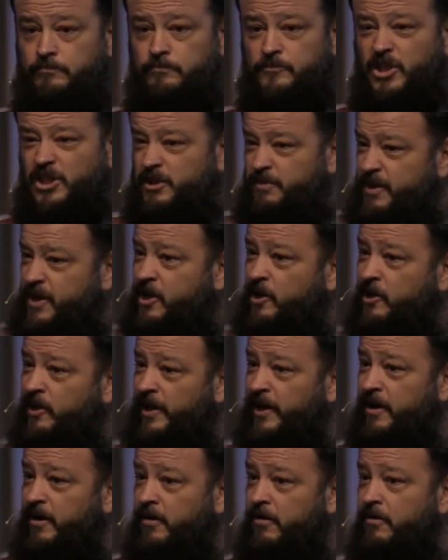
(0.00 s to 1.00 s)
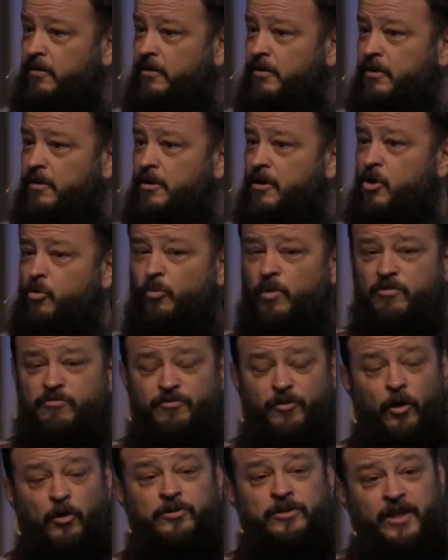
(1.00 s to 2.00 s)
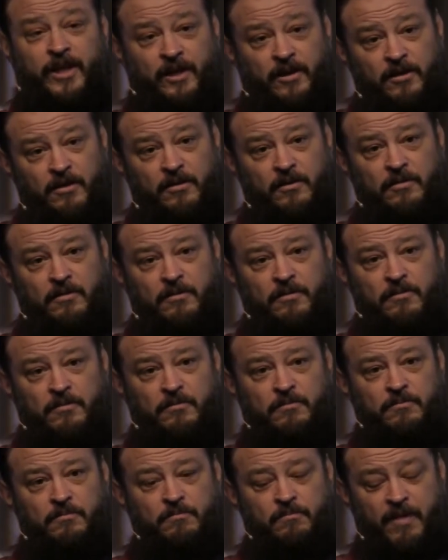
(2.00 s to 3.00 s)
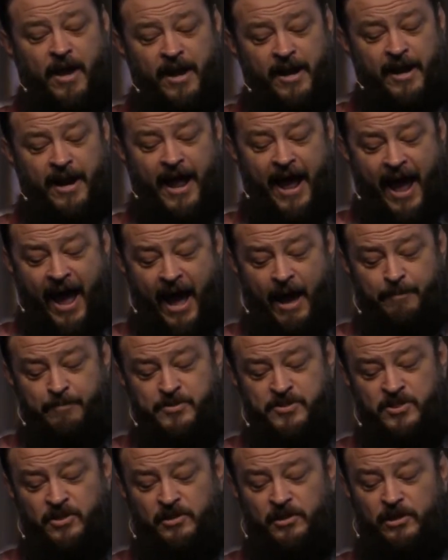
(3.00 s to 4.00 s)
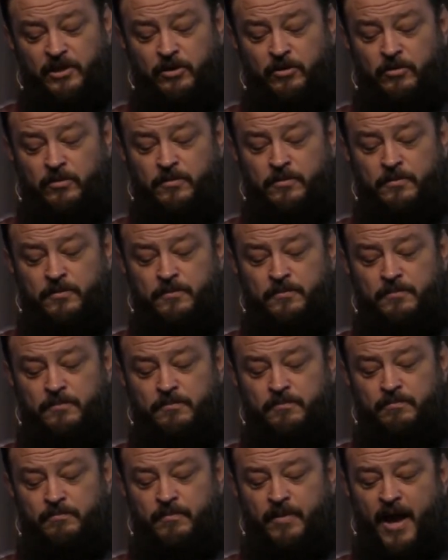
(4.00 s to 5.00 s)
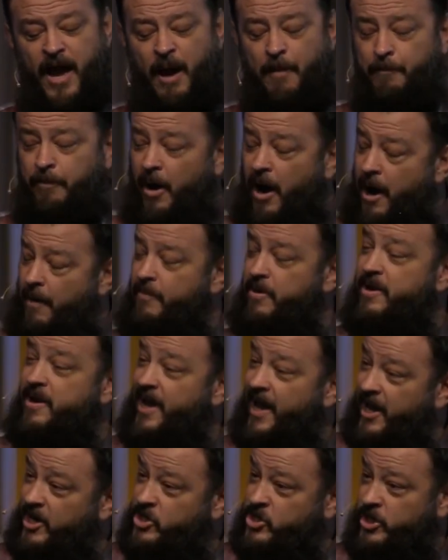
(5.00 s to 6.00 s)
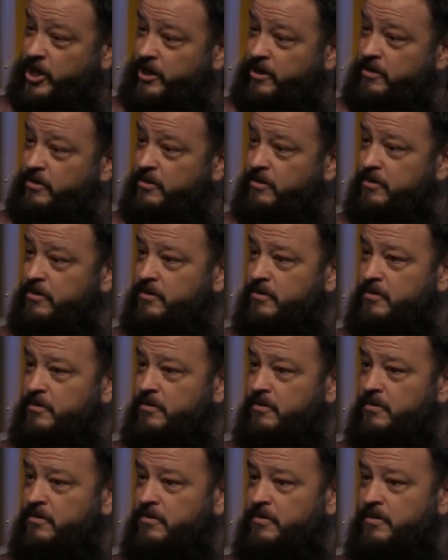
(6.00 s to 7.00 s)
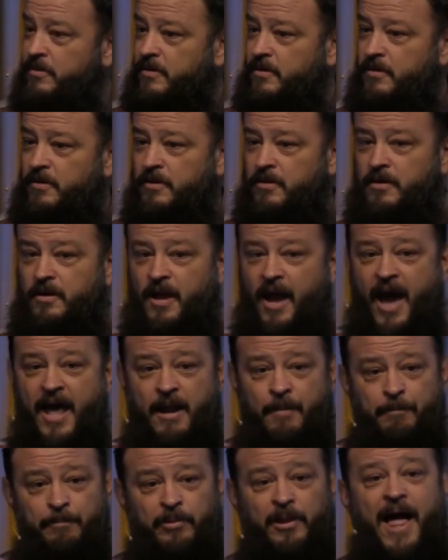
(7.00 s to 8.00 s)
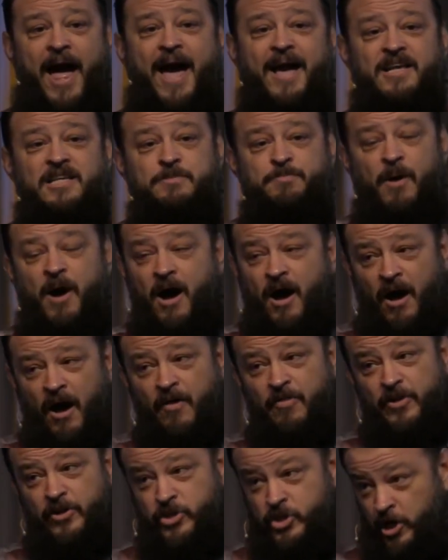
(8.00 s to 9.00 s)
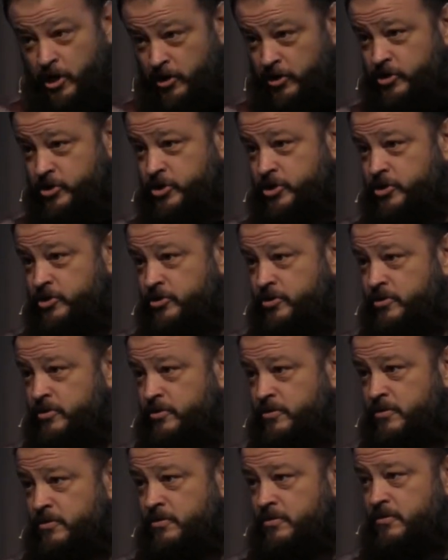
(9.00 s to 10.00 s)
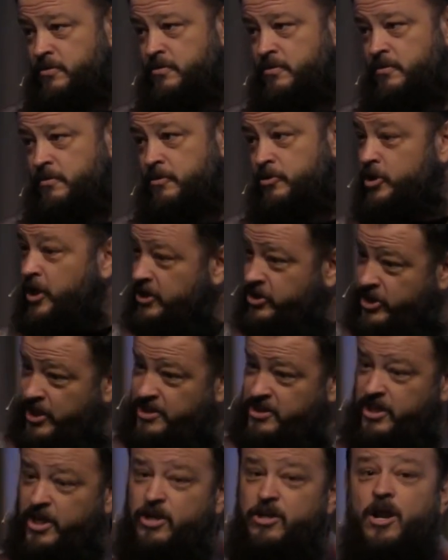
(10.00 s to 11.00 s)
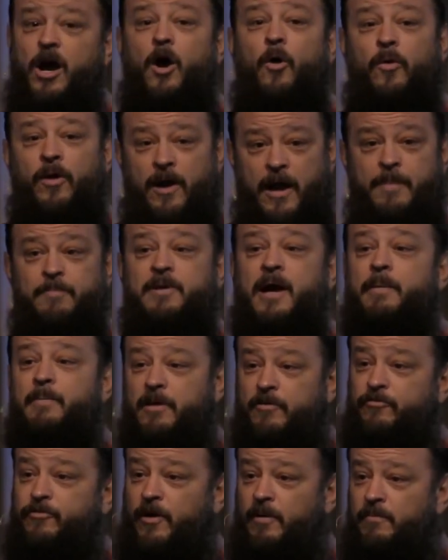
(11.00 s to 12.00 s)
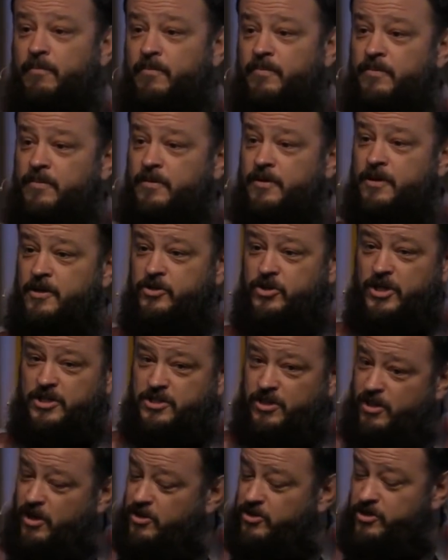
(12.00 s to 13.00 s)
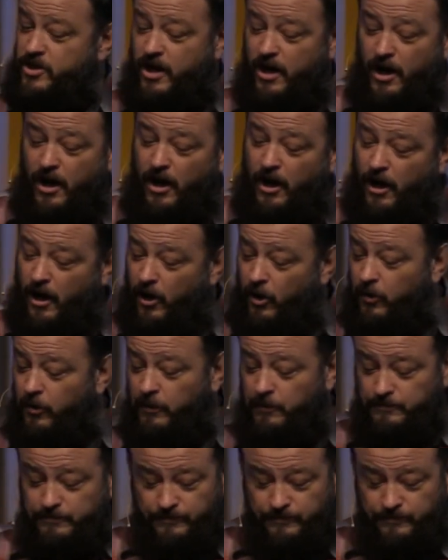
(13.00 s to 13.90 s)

just to be clear, revolting and an absolute abomination and a black spot on the church. Just so you know where I'm coming from. Just so there's no,